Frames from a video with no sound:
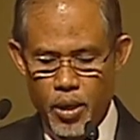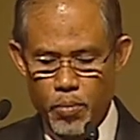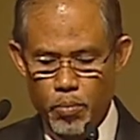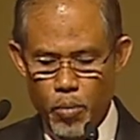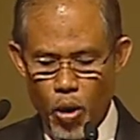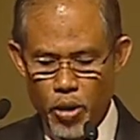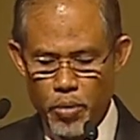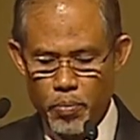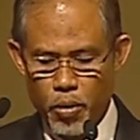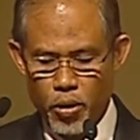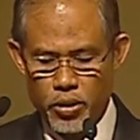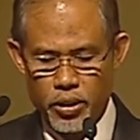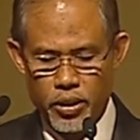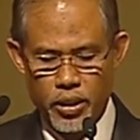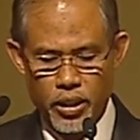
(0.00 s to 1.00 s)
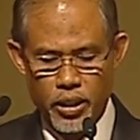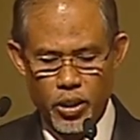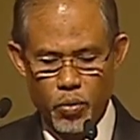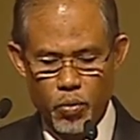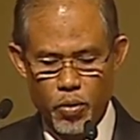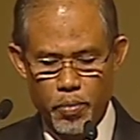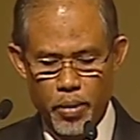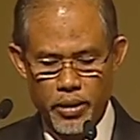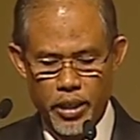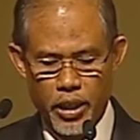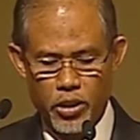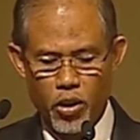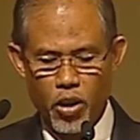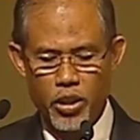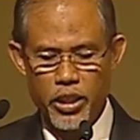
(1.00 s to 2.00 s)
More importantly, we must
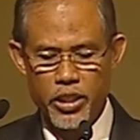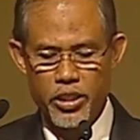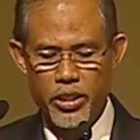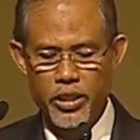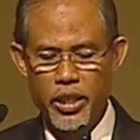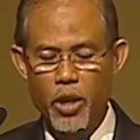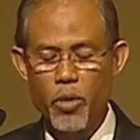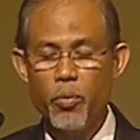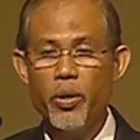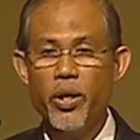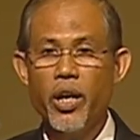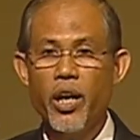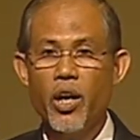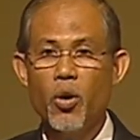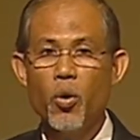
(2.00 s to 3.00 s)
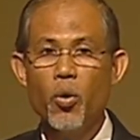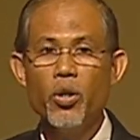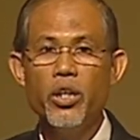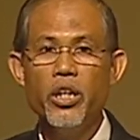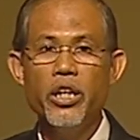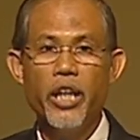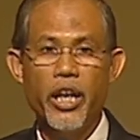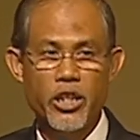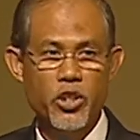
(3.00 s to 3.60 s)
acknowledge that we are only as